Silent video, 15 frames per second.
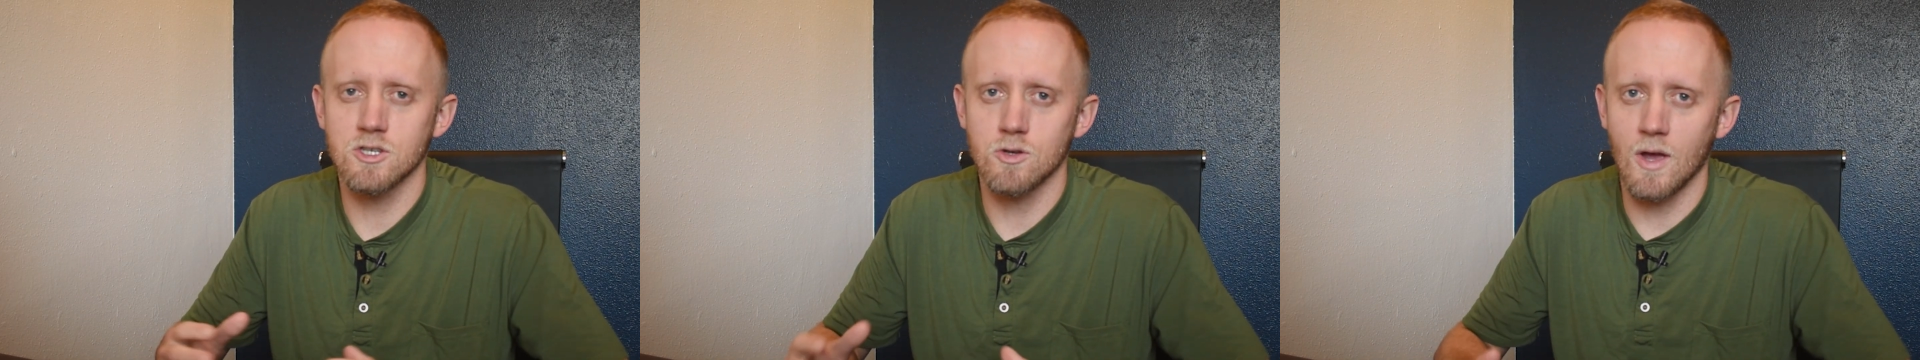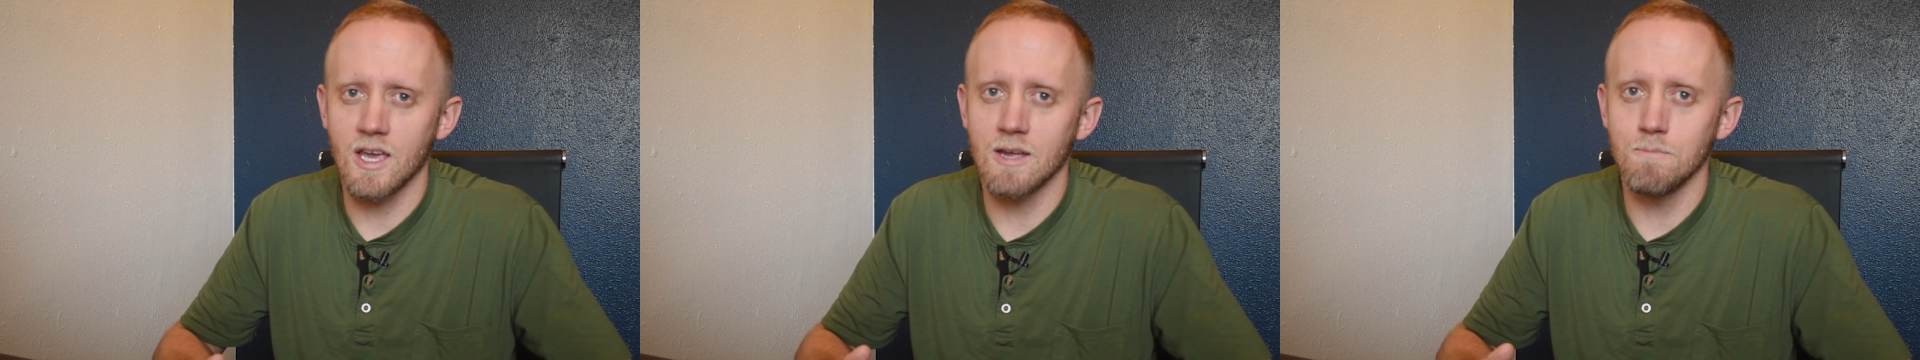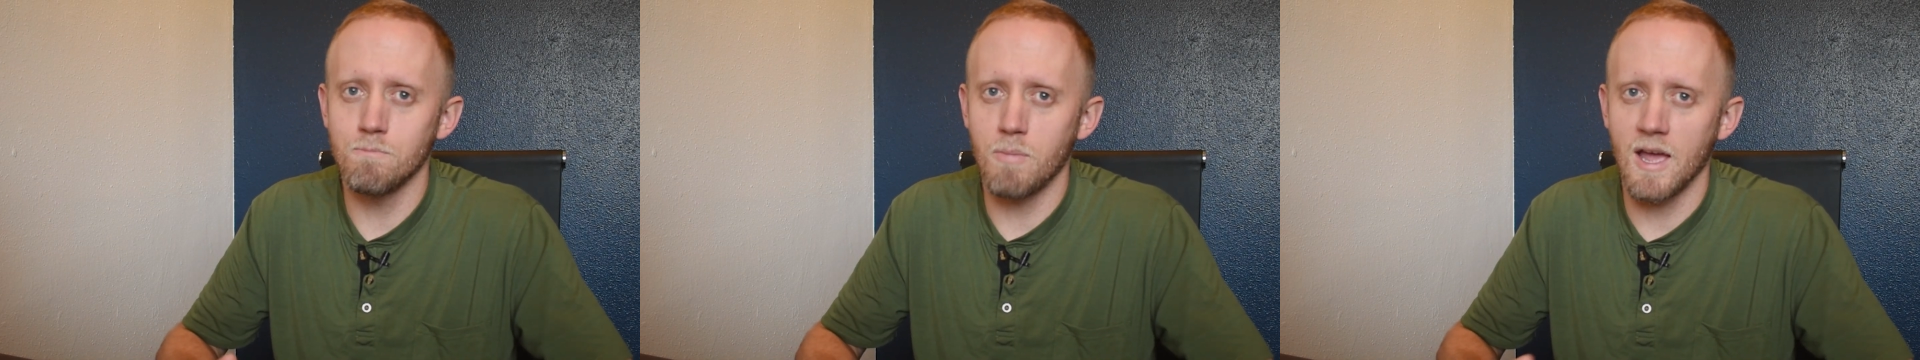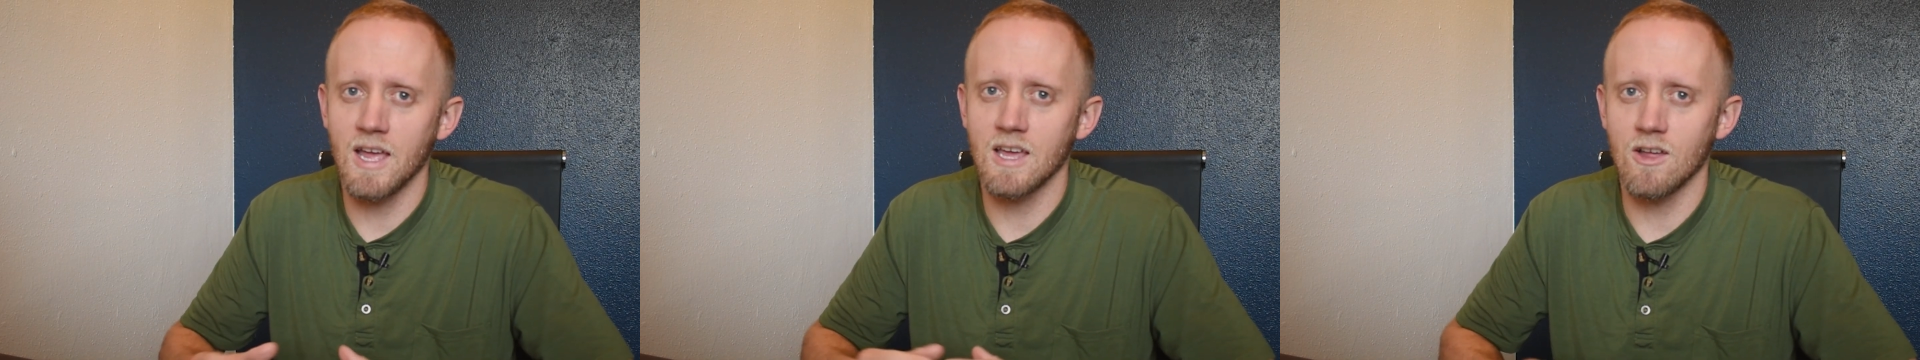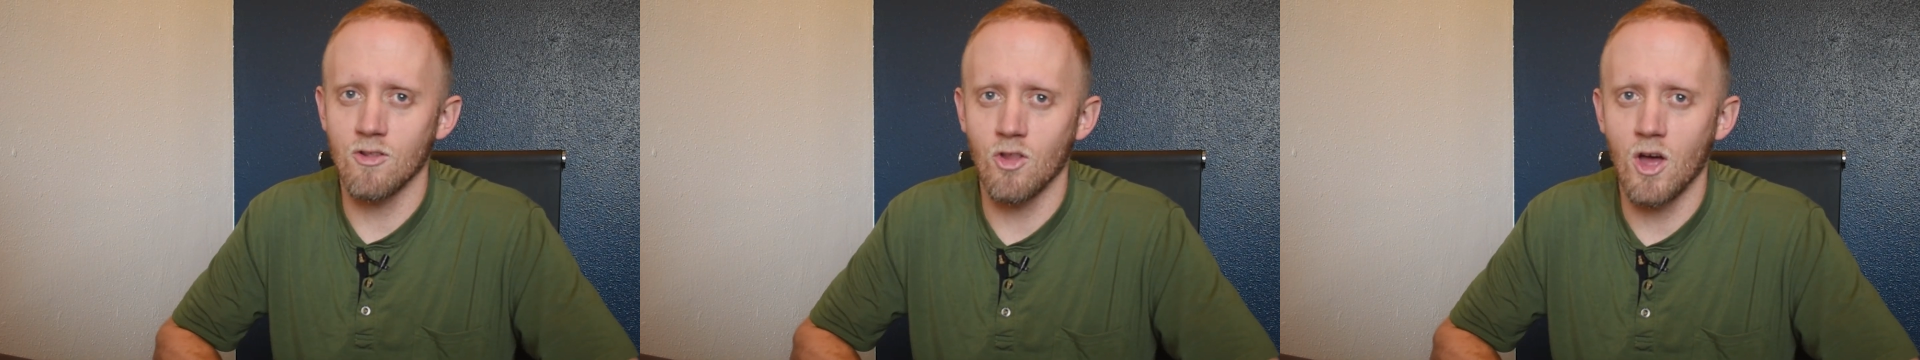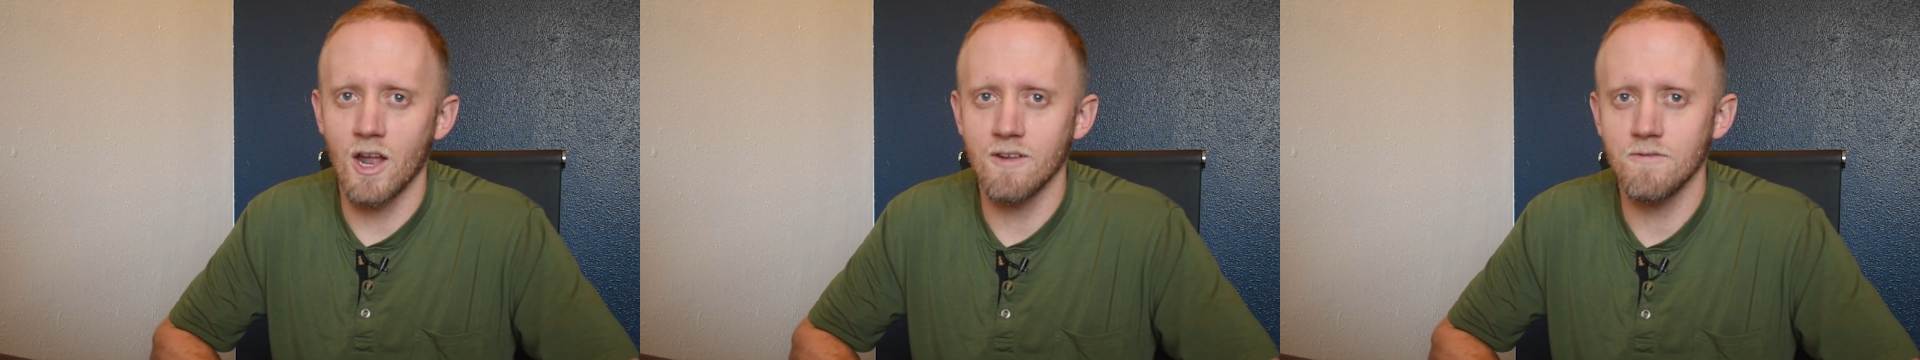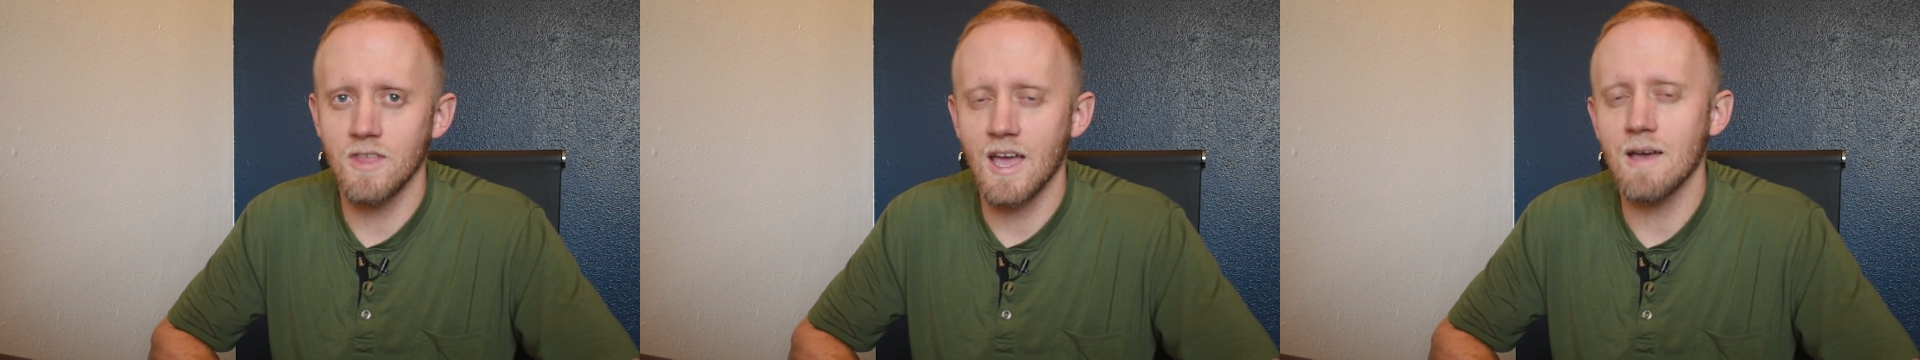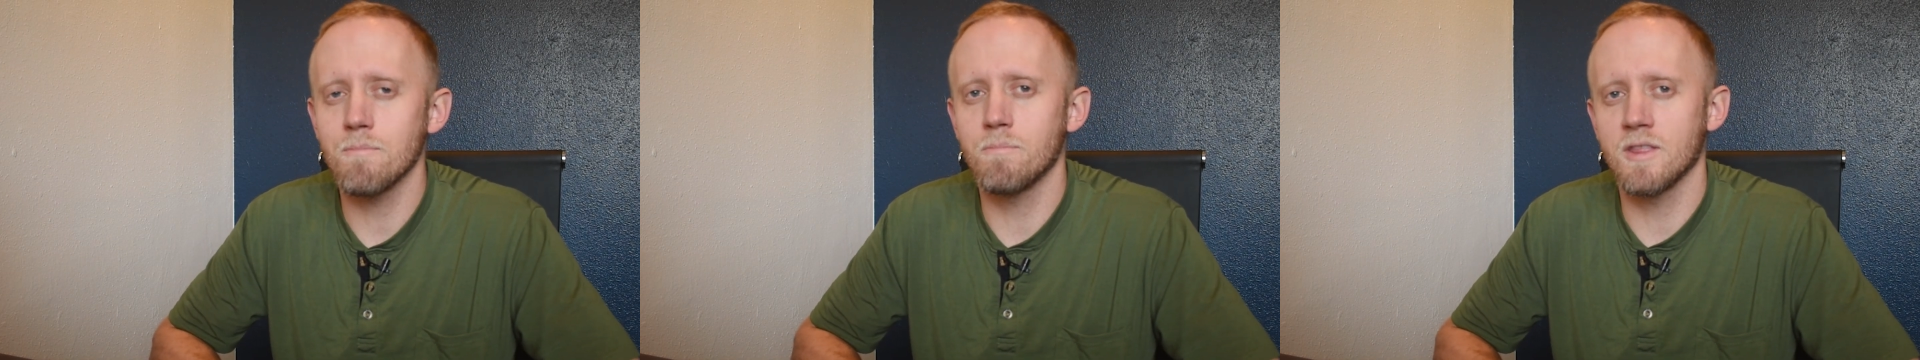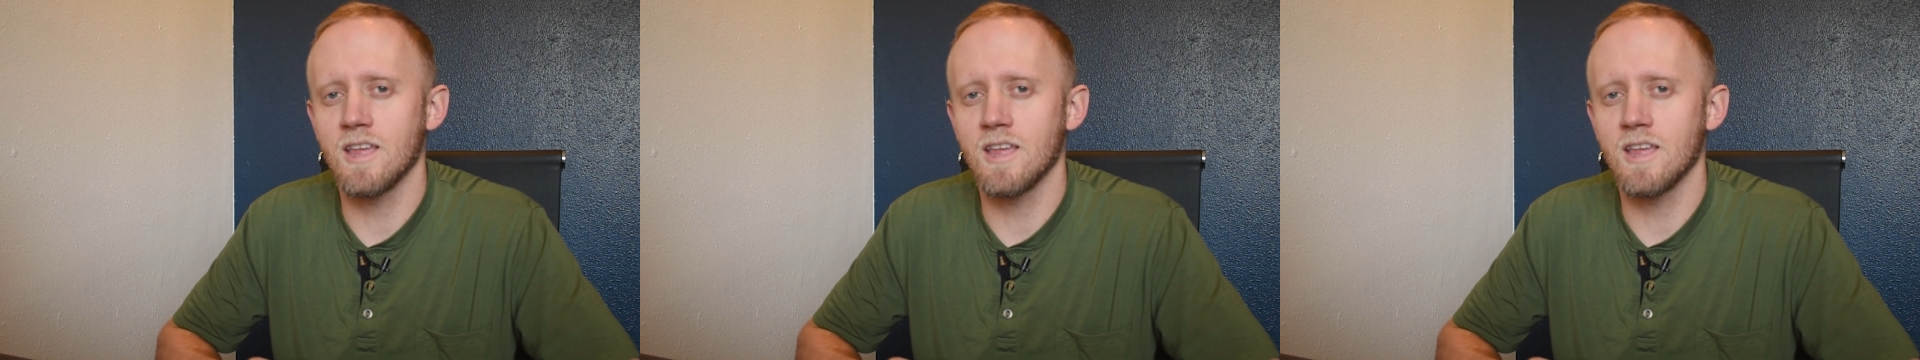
so I can bank a lot of that,